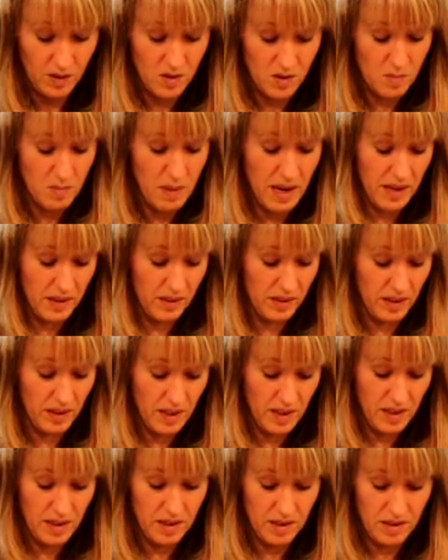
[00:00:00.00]
to make
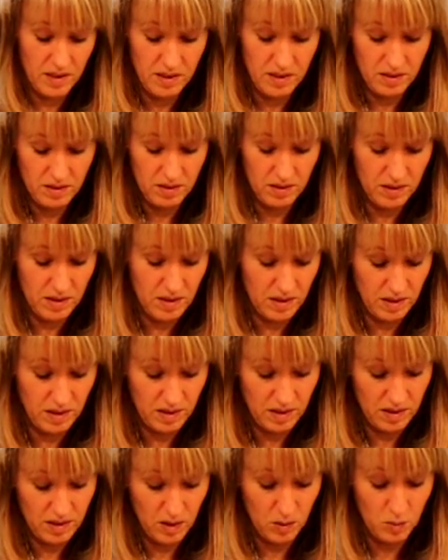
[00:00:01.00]
the
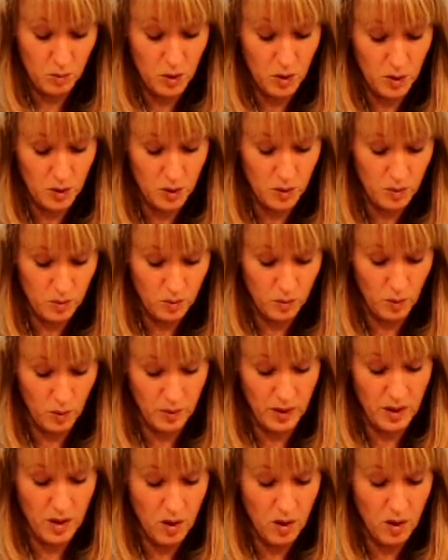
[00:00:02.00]
roux, what we